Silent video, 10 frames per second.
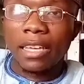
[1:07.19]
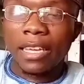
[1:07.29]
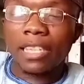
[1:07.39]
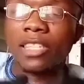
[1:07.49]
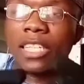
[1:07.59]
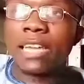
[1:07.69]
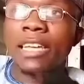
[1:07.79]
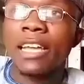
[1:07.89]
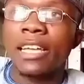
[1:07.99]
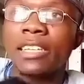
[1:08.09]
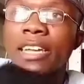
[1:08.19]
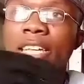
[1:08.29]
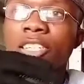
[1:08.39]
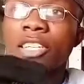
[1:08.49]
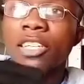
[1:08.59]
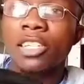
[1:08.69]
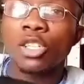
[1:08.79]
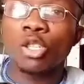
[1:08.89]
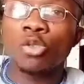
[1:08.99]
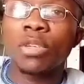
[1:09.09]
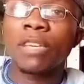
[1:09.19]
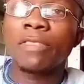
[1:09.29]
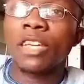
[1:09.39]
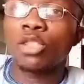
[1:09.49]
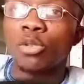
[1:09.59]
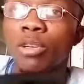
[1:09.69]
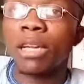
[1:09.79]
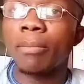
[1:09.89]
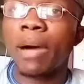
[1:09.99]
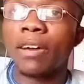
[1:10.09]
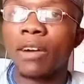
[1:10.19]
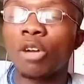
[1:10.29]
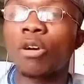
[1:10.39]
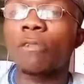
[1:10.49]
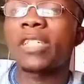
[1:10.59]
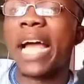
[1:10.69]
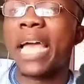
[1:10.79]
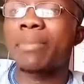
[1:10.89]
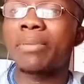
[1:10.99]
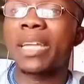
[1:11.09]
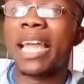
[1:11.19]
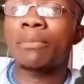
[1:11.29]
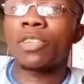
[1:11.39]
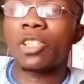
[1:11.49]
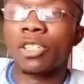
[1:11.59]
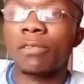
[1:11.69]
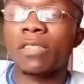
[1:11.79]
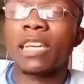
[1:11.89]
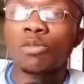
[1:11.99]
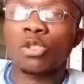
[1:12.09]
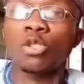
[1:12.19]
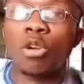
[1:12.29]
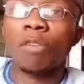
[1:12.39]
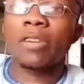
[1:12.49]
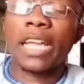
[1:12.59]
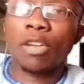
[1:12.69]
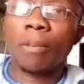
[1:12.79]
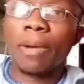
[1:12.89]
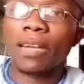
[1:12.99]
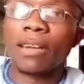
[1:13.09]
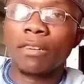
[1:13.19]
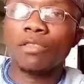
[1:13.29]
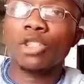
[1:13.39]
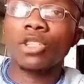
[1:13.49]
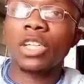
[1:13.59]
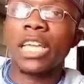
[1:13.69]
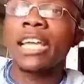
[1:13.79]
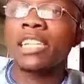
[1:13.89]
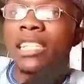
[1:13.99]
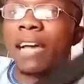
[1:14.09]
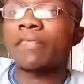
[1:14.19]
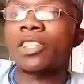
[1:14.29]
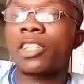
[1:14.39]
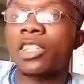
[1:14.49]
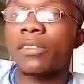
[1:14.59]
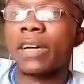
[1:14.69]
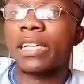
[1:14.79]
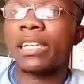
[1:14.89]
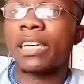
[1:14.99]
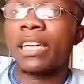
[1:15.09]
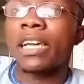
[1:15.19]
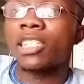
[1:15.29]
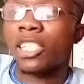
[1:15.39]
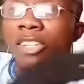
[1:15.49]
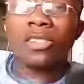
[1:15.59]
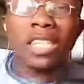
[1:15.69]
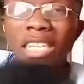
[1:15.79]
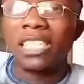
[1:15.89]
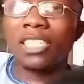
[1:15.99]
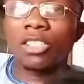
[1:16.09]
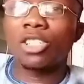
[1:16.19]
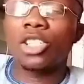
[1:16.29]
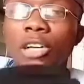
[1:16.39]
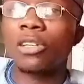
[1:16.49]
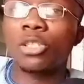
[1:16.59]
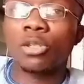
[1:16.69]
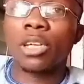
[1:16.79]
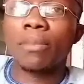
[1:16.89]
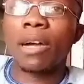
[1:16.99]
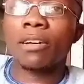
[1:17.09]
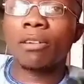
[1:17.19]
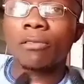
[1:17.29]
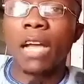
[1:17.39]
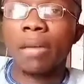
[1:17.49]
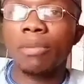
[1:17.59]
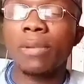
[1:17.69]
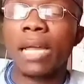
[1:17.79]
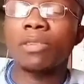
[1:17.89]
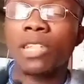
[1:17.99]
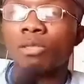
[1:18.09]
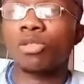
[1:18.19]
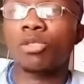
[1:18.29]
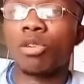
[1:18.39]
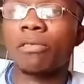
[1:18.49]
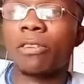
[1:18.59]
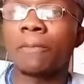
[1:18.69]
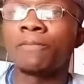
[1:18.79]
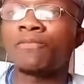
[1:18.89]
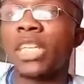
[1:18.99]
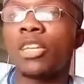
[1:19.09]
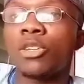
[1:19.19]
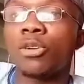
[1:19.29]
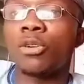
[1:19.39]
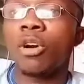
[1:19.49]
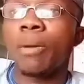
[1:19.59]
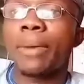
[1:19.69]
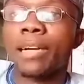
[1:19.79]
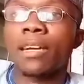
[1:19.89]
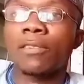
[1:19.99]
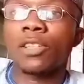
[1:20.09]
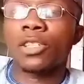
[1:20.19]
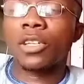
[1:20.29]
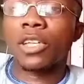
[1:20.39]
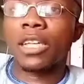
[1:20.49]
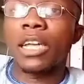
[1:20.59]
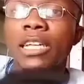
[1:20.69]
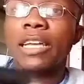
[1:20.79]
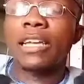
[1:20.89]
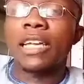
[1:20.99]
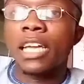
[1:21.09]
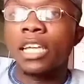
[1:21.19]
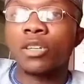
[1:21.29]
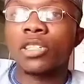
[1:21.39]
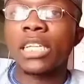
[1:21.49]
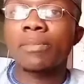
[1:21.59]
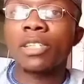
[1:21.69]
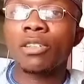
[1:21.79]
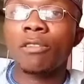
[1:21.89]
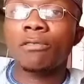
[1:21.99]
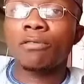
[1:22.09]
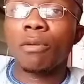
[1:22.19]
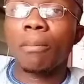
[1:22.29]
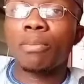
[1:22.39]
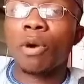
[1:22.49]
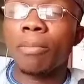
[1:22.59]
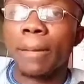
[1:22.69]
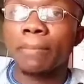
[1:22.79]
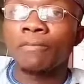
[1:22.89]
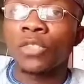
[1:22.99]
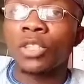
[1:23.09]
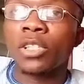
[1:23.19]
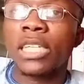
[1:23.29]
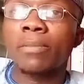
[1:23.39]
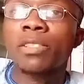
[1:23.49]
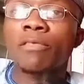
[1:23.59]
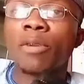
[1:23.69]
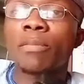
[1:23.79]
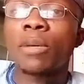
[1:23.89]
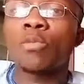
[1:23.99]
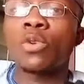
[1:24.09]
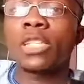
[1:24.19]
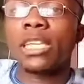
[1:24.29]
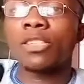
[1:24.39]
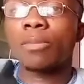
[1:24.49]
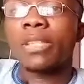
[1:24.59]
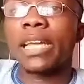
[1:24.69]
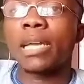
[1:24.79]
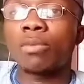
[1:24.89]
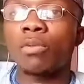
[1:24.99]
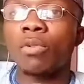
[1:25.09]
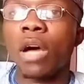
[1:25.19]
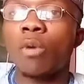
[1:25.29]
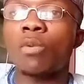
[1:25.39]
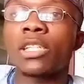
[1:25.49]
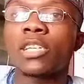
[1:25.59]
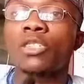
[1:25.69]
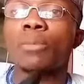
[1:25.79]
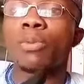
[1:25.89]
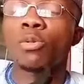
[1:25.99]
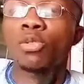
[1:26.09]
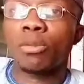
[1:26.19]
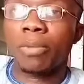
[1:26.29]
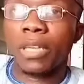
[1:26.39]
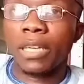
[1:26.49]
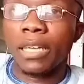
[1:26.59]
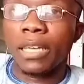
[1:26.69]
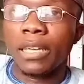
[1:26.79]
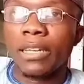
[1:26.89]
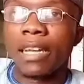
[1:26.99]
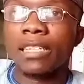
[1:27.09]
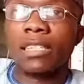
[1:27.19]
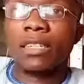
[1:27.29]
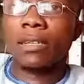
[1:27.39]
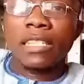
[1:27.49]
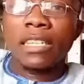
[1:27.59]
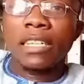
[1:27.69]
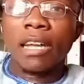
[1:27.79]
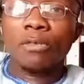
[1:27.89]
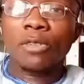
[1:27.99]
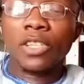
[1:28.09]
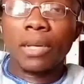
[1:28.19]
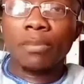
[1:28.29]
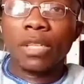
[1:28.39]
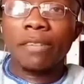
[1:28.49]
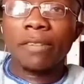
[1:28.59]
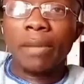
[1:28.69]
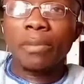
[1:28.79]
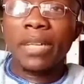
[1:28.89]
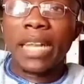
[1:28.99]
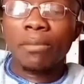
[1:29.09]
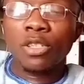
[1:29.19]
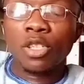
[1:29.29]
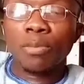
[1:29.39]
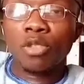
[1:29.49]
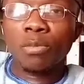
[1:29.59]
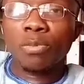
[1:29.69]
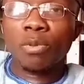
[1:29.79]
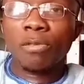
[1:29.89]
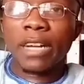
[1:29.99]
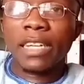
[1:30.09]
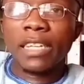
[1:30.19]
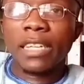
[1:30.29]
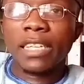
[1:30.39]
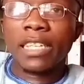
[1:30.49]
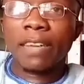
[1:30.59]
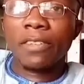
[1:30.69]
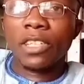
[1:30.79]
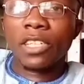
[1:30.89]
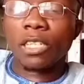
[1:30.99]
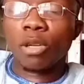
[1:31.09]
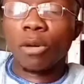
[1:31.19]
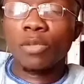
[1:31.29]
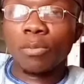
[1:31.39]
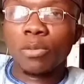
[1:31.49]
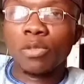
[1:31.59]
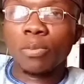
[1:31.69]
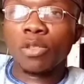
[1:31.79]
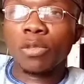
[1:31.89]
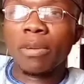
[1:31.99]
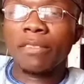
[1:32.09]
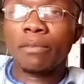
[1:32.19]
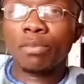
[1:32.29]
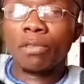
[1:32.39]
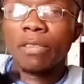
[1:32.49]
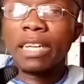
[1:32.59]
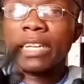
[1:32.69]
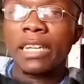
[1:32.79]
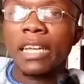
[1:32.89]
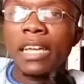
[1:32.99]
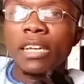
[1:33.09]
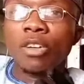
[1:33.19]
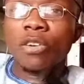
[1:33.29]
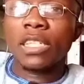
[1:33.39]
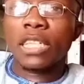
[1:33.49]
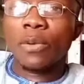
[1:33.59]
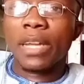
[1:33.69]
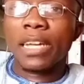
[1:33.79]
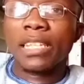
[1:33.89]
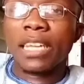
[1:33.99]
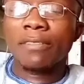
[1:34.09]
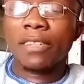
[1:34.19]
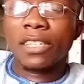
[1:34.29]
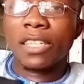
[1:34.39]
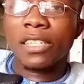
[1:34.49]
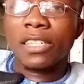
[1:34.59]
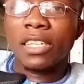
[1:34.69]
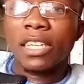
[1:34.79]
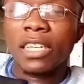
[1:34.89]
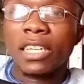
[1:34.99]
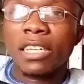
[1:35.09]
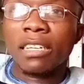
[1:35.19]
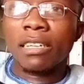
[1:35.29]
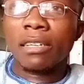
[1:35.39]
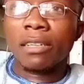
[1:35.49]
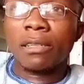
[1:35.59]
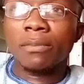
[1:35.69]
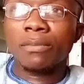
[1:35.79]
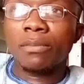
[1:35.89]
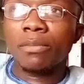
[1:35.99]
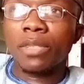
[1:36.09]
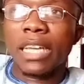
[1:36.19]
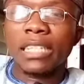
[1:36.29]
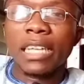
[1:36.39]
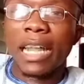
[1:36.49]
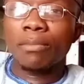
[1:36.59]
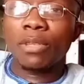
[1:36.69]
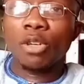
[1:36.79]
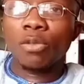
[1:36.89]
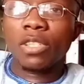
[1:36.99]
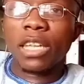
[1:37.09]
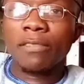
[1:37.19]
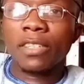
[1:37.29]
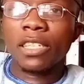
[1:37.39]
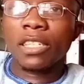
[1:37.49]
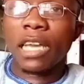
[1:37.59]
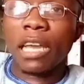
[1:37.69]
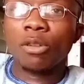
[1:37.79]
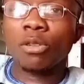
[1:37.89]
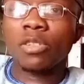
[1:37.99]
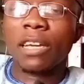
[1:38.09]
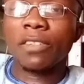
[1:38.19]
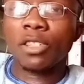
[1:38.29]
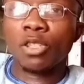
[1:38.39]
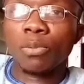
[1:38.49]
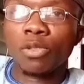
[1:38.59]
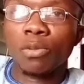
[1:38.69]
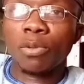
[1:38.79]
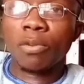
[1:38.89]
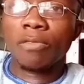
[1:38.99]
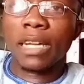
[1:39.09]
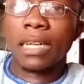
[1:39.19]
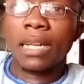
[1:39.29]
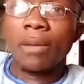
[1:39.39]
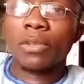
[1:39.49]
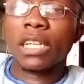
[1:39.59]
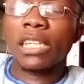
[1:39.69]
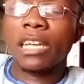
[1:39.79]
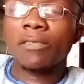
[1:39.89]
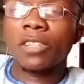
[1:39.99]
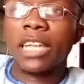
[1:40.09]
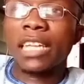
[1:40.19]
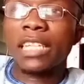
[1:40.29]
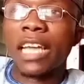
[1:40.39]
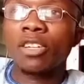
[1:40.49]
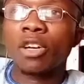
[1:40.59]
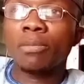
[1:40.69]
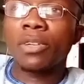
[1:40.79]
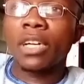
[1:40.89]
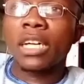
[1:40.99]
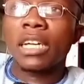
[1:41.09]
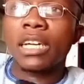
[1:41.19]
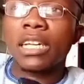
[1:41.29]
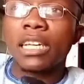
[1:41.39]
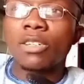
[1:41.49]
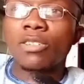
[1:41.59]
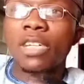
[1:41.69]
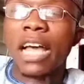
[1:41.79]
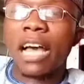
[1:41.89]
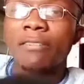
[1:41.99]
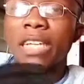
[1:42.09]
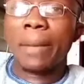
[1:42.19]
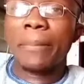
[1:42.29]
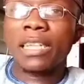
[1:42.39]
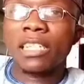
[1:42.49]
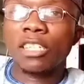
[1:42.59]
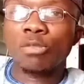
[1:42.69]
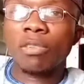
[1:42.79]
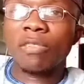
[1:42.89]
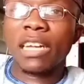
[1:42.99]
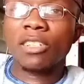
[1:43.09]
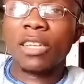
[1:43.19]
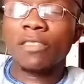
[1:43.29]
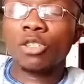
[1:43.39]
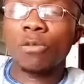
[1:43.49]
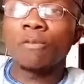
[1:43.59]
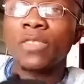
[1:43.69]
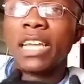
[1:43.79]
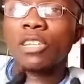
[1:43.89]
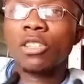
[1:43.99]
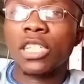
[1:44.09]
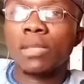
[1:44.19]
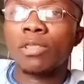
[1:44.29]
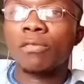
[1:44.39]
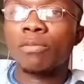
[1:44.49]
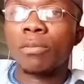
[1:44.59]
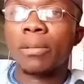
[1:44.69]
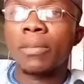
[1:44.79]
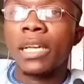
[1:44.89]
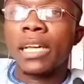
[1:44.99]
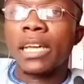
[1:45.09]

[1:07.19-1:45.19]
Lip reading: Yes, then the next thing is you give a historical background of the IBB library itself. That's what you cover in your background of the study. The services they render there. Generally, the general historical background of IBB library, that's what you cover in your background of the study. Then in your statement of problem, what is obtainable and what is supposed to be. That's the now. For example, if IBB library is supposed to be providing services at optimal, supposed to be providing current awareness services, interlibrary loan services, and all those services supposed to be provided. But at the end of the day, it doesn't have the capacity to provide a service. So that's your statement of problem.